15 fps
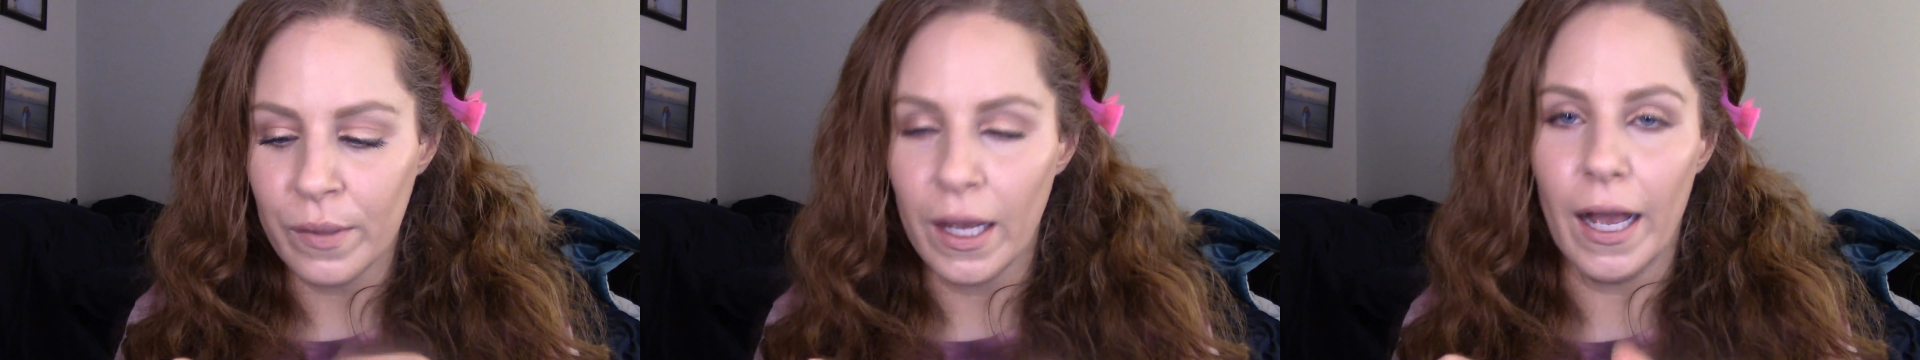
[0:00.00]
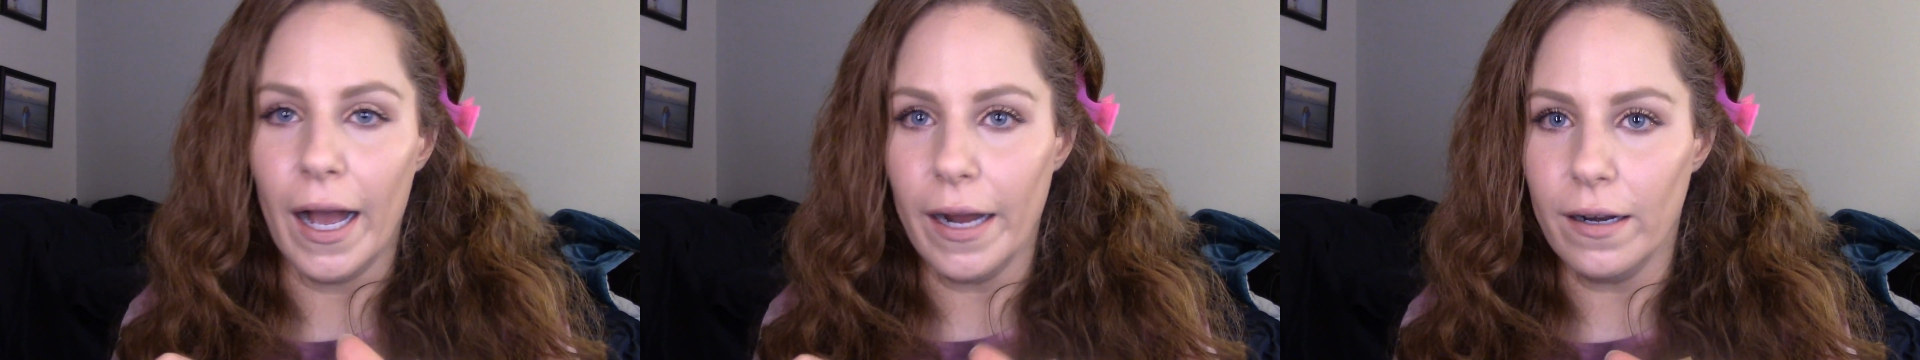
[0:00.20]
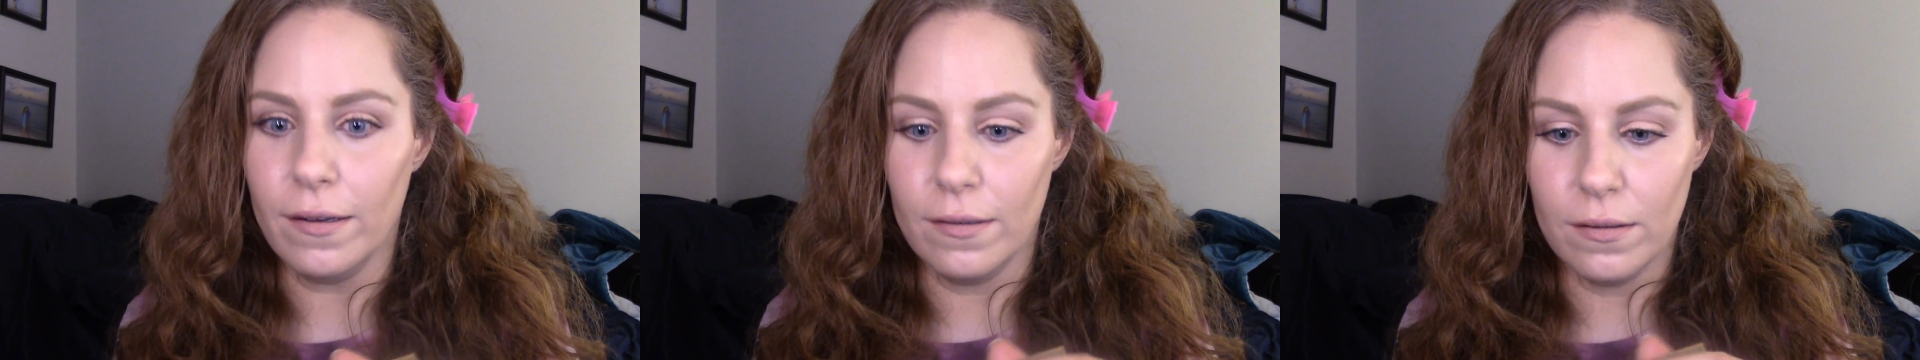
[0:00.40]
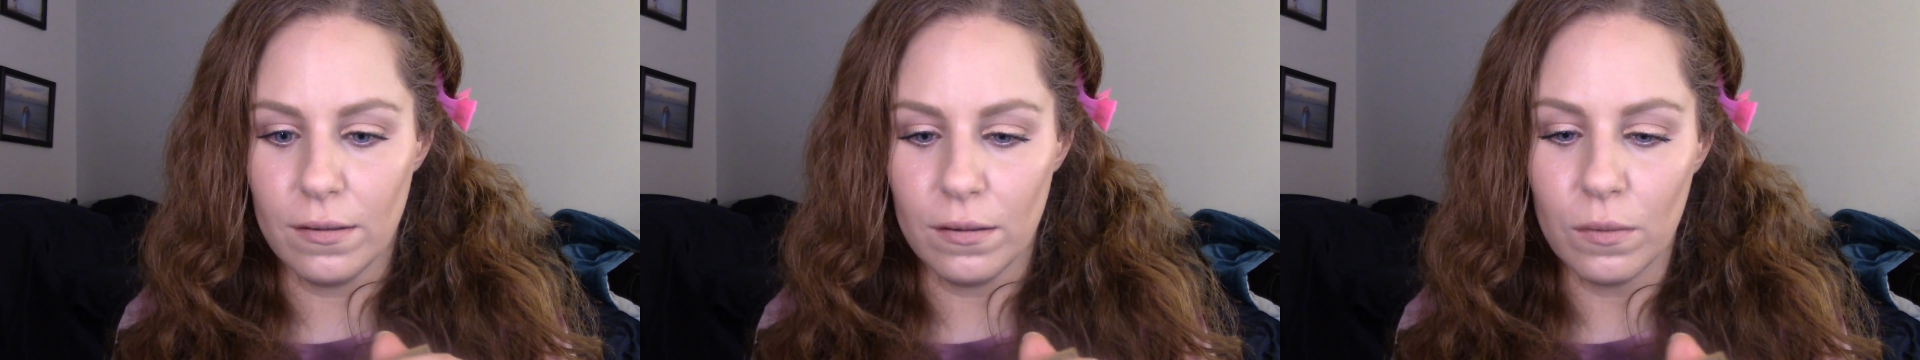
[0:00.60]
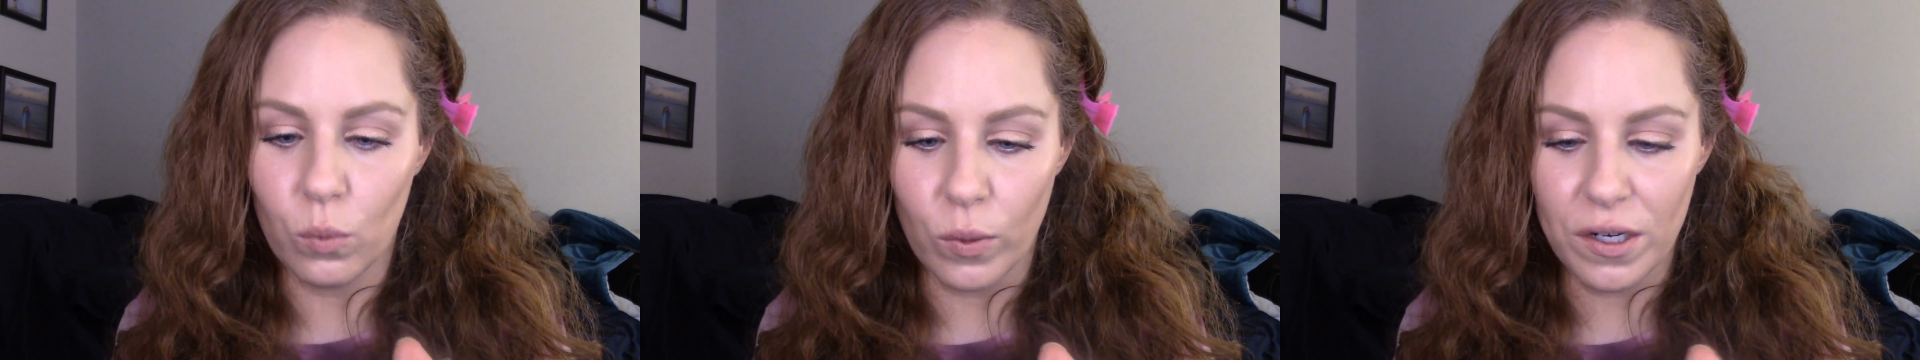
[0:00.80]
And it's
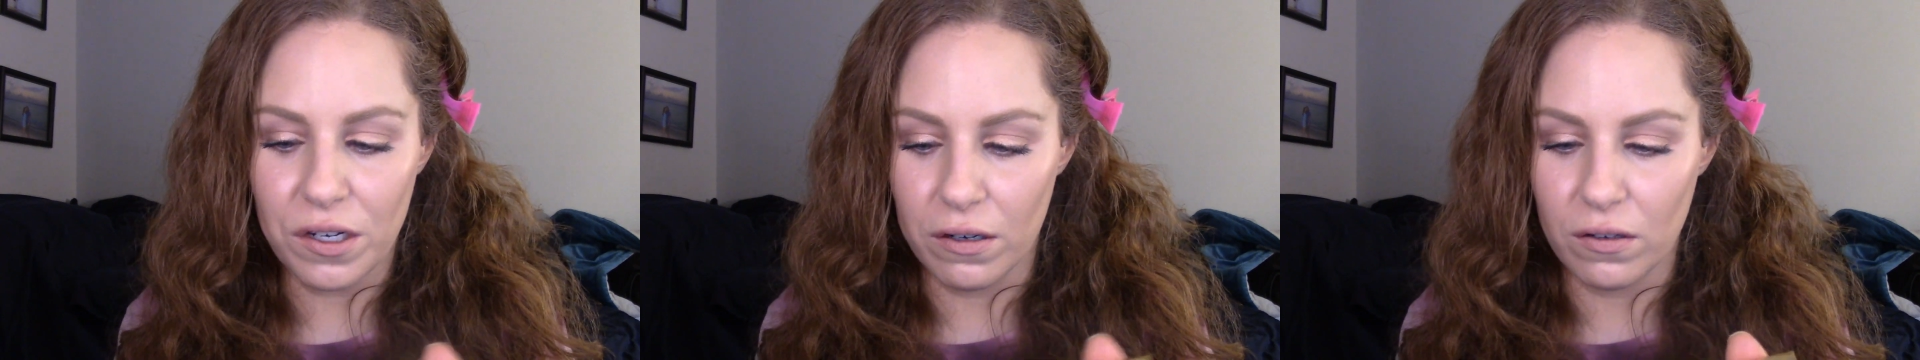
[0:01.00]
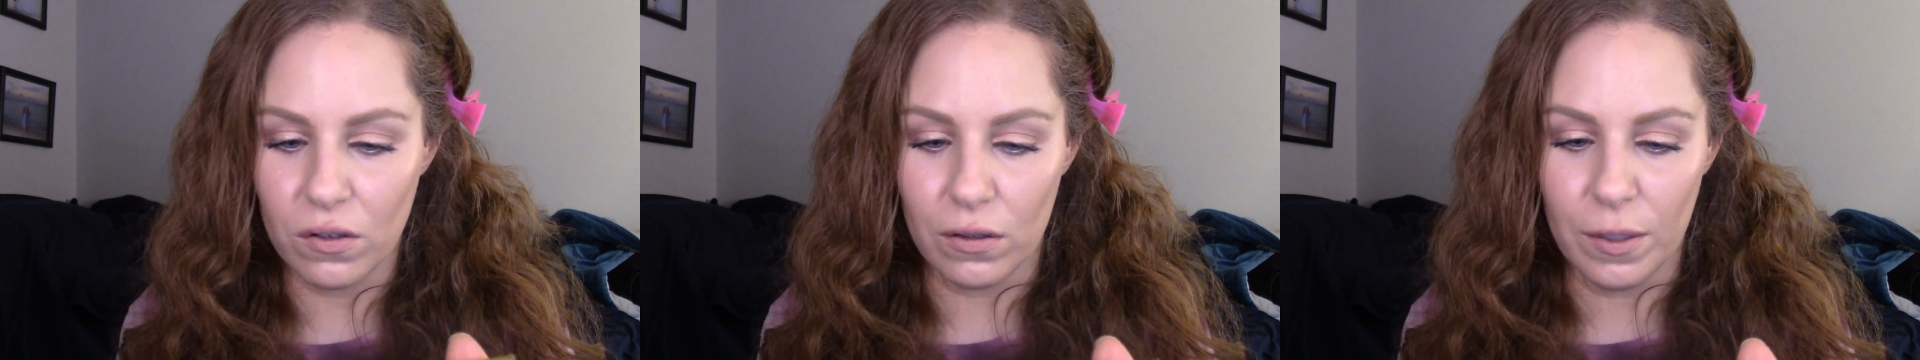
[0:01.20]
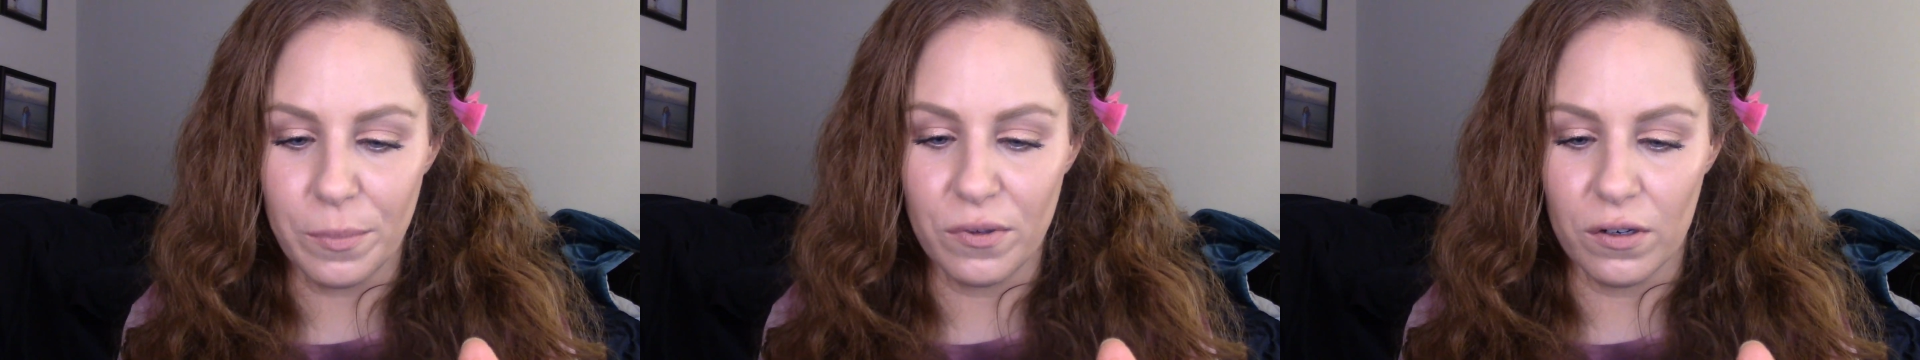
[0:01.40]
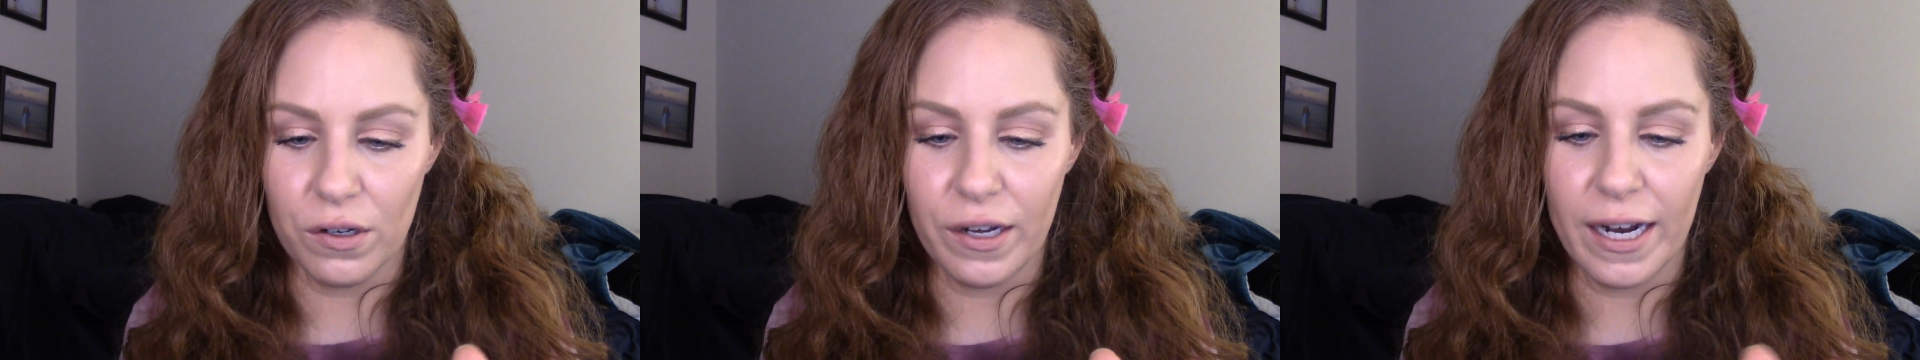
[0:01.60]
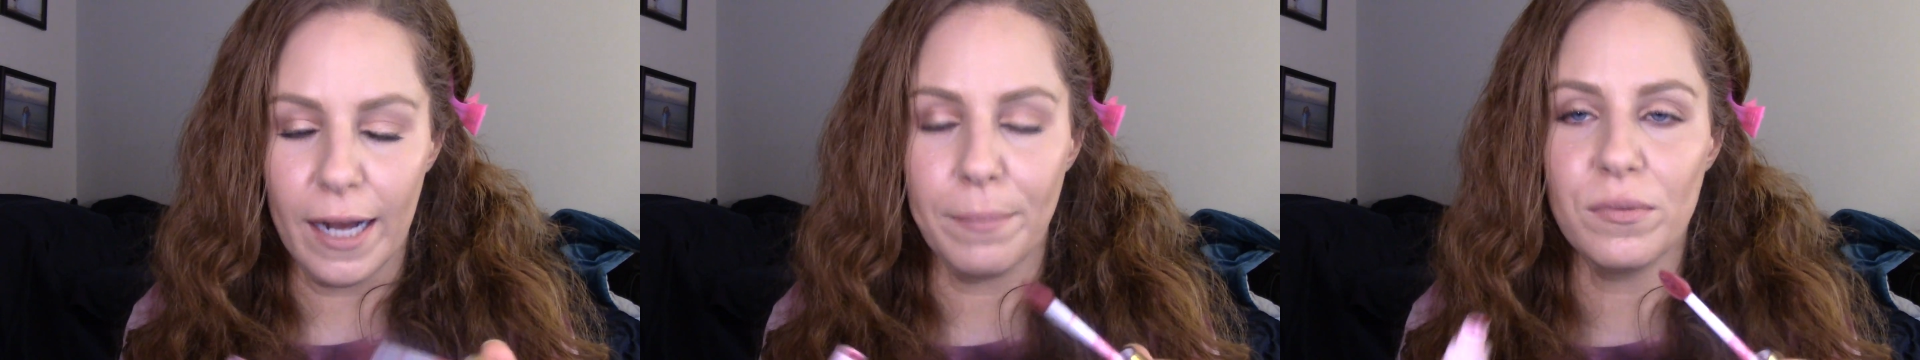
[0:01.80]
winter, so lips are
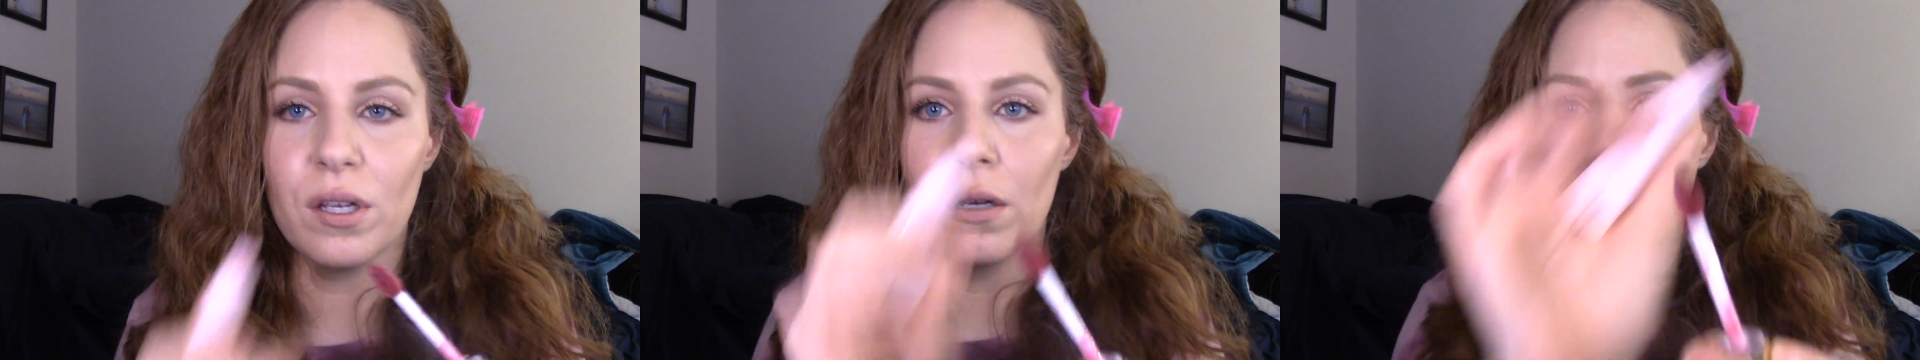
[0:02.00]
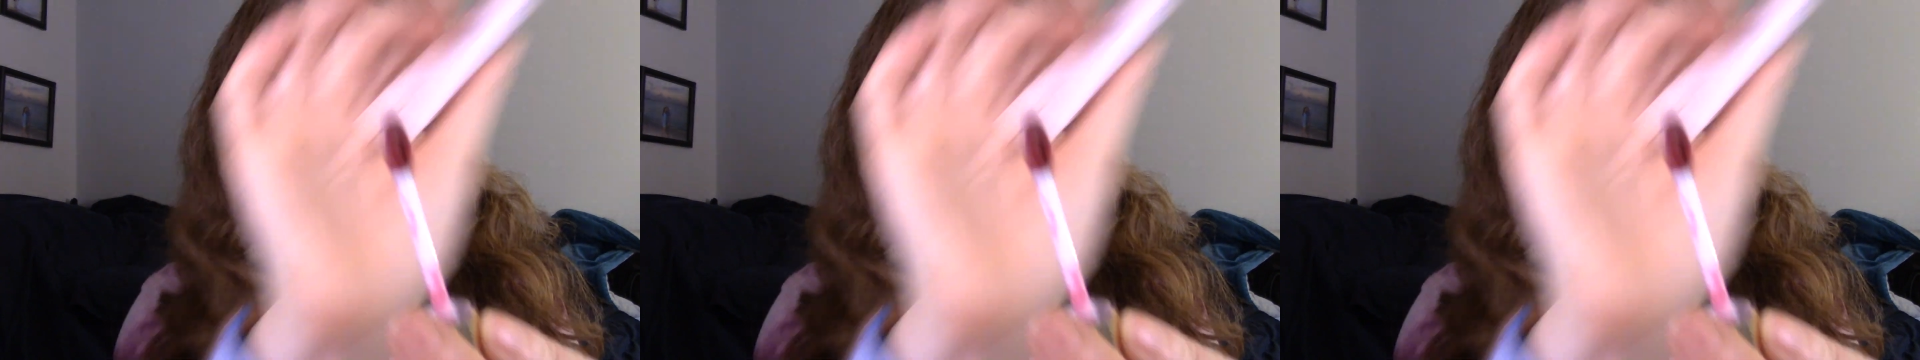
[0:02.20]
chapped.